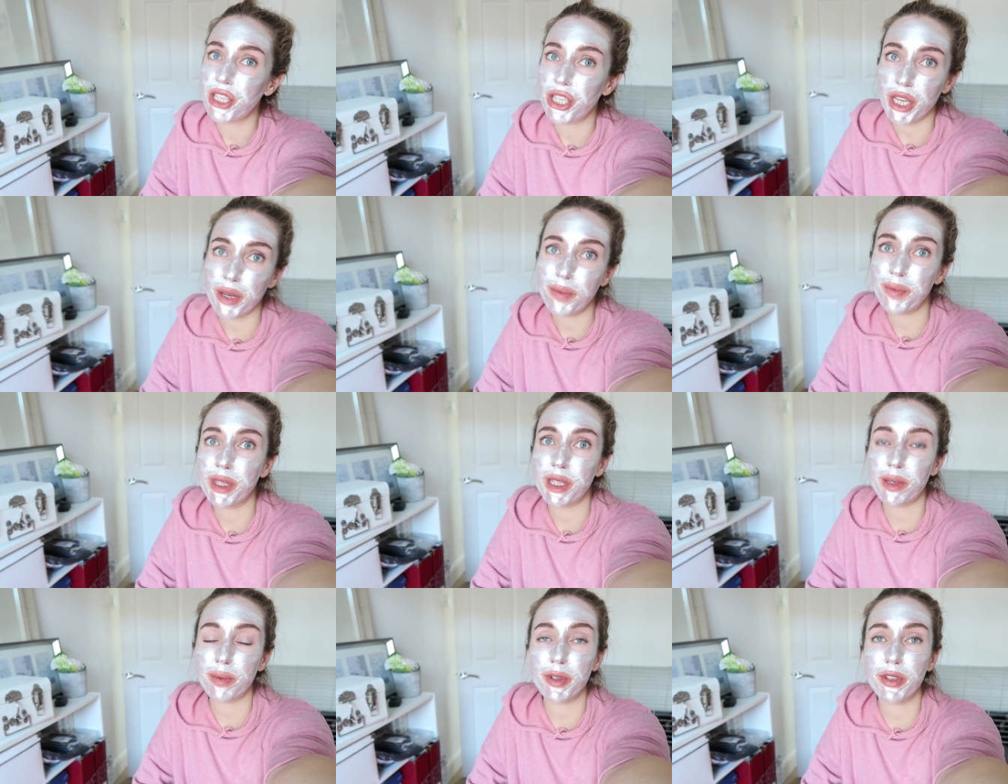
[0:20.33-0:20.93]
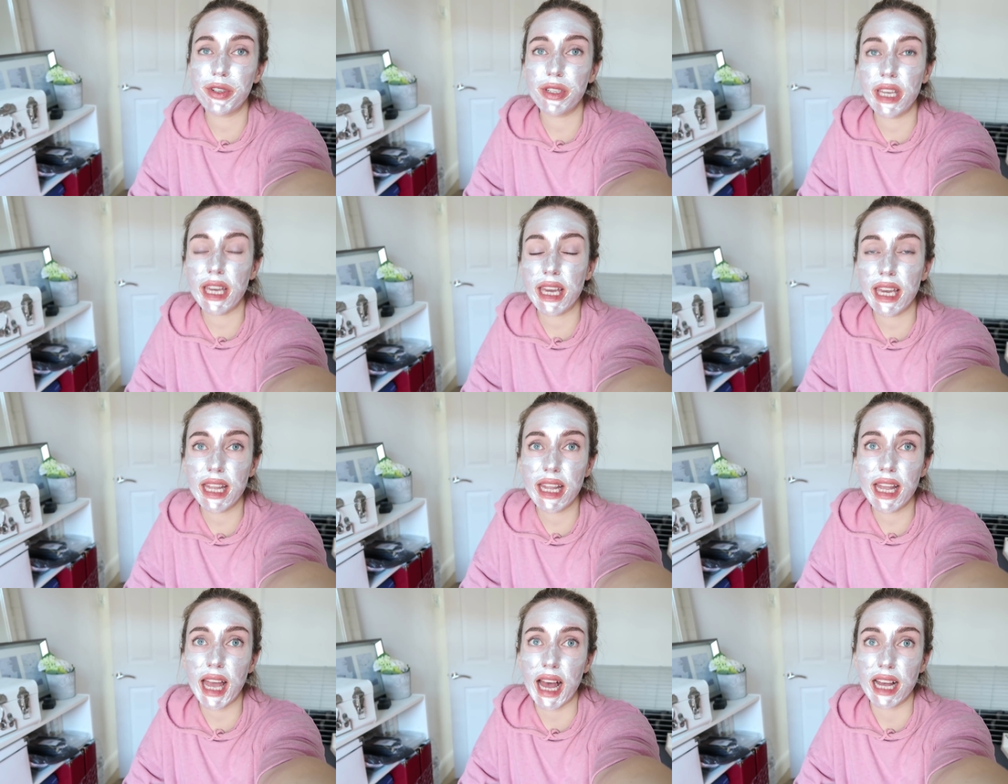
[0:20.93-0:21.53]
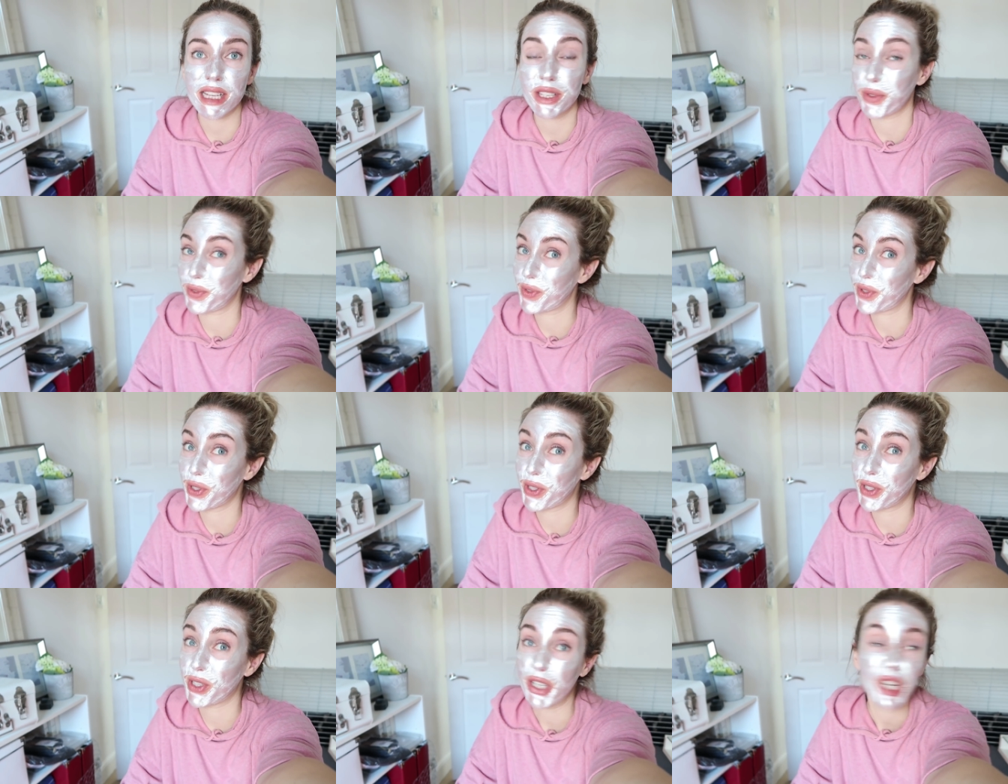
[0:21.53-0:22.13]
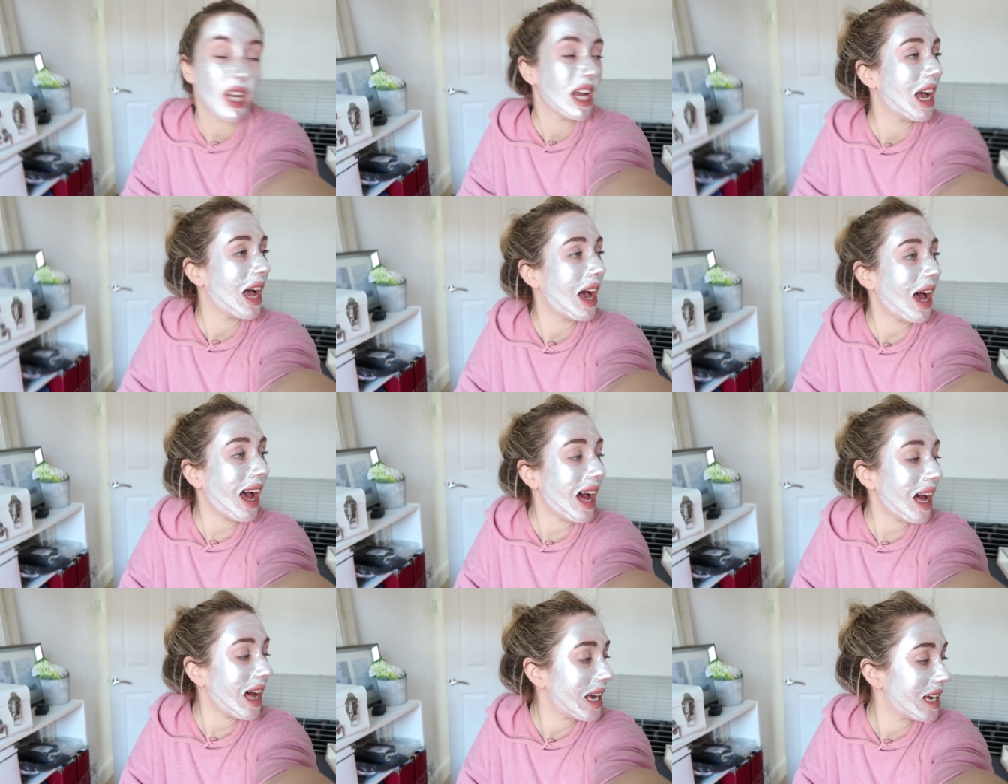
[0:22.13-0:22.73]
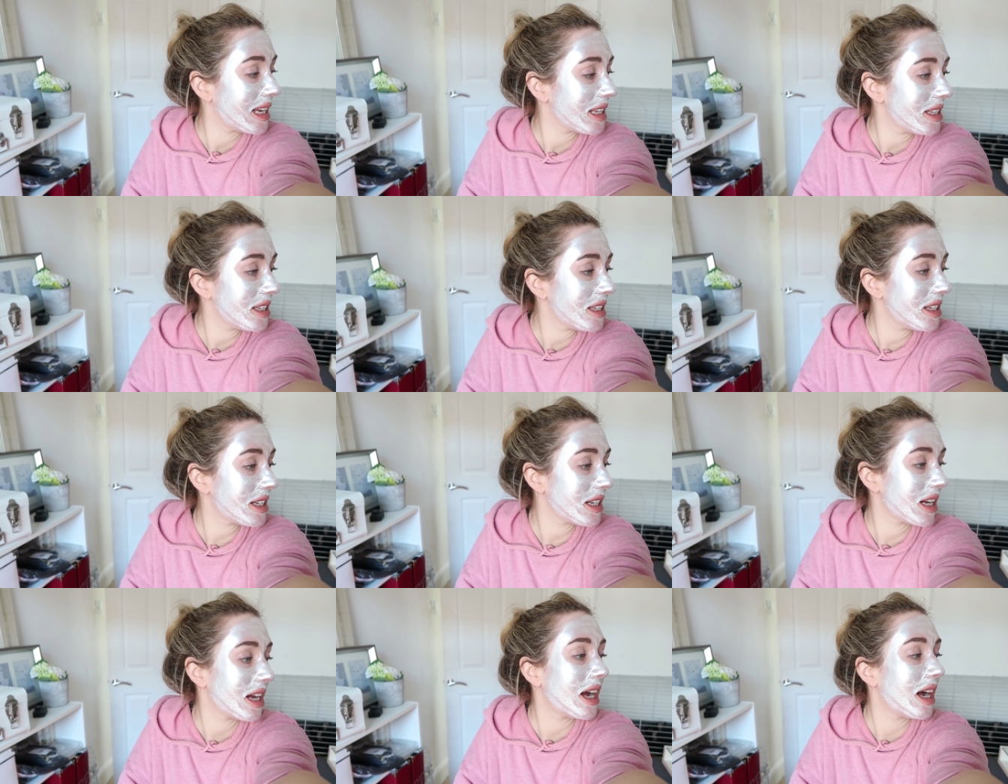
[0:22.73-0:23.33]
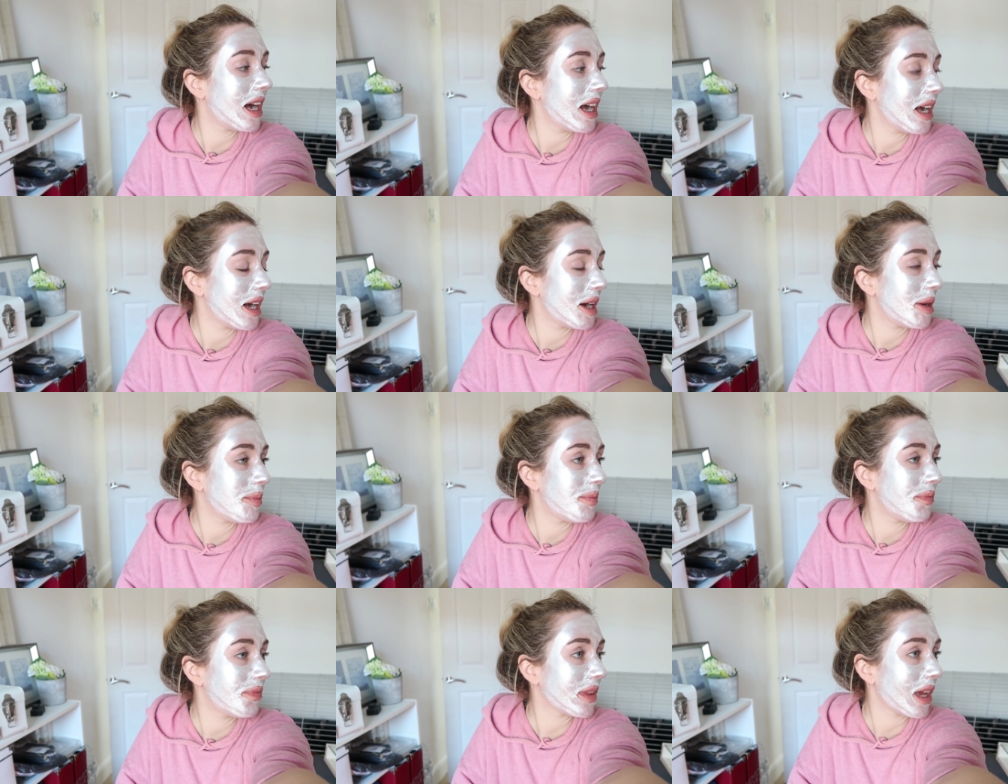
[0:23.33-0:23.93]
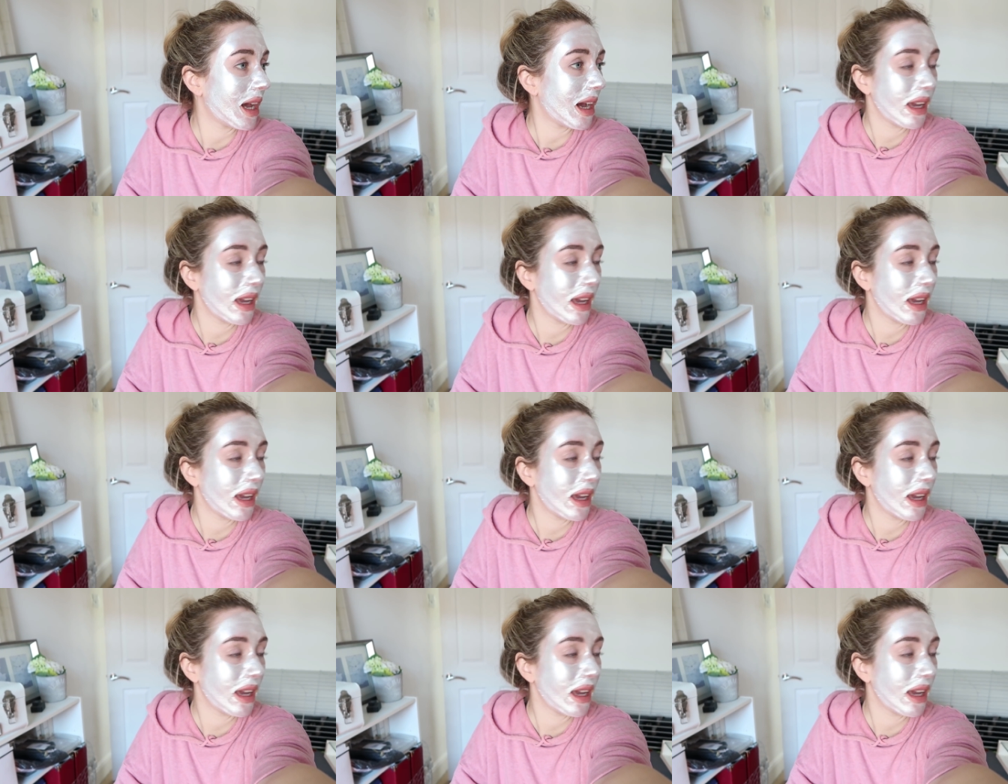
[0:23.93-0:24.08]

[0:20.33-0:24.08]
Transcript: gym this morning as you saw and um,